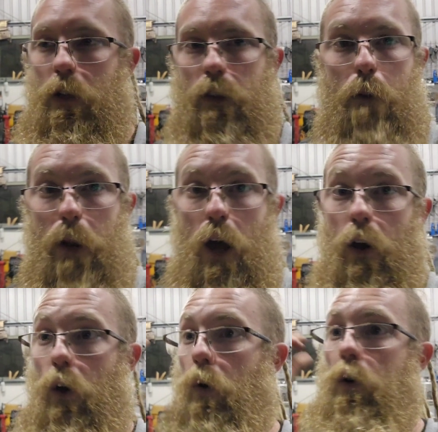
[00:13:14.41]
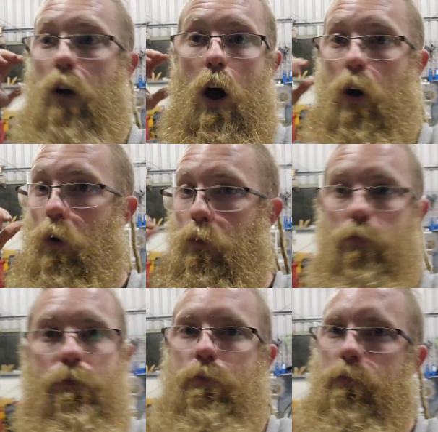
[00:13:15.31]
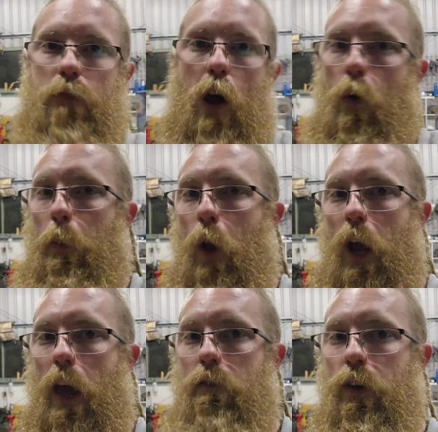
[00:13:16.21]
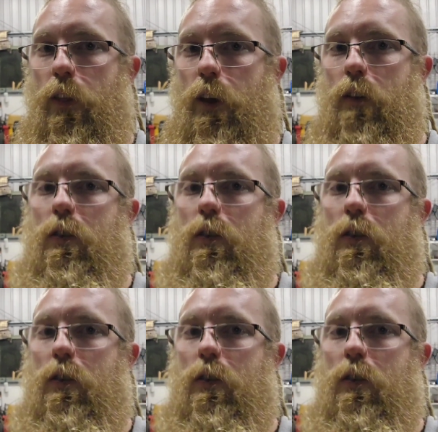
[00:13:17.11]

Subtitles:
Let me know. I'll reply to everything,